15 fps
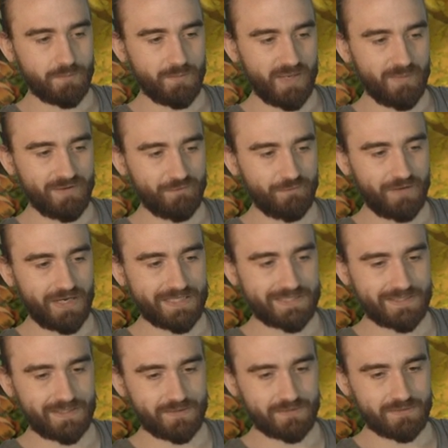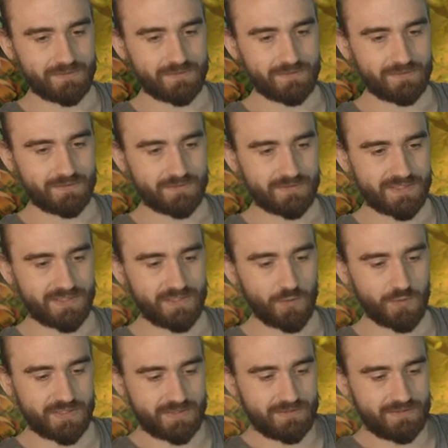Maybe he'll fight now. He
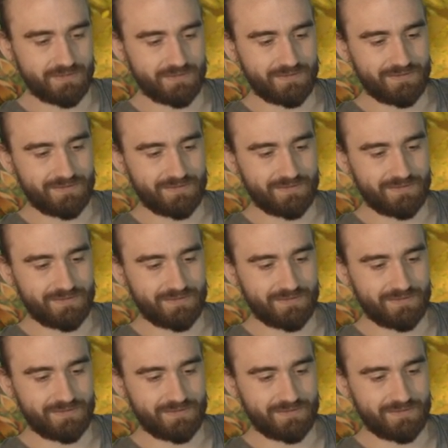knows.